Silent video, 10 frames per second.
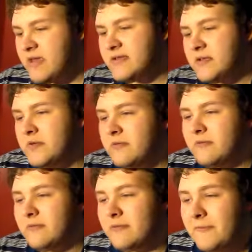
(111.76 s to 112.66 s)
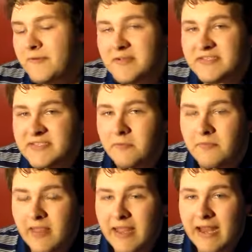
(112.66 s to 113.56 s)
So I mean, there's
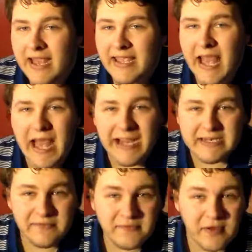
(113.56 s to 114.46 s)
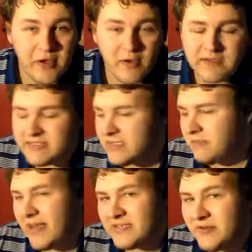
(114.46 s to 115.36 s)
some that I kind of know and
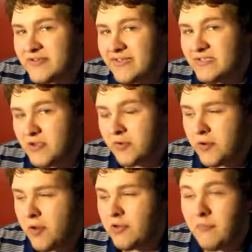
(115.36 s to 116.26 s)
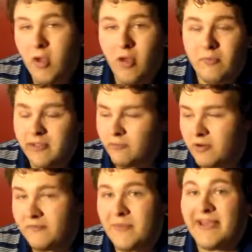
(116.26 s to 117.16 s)
some backstories I don't know. Kabal being
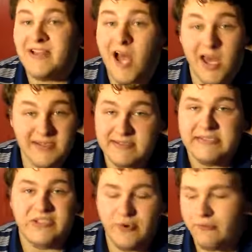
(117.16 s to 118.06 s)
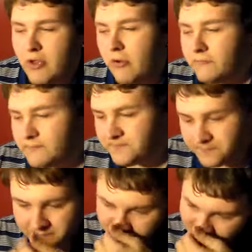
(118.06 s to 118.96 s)
one of them, I honestly don't know.
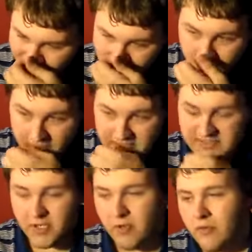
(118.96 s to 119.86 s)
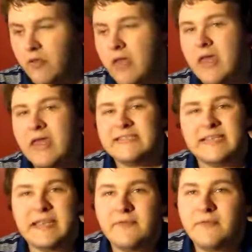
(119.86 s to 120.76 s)
So, because
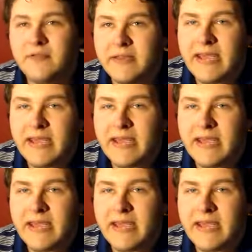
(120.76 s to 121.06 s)
I never really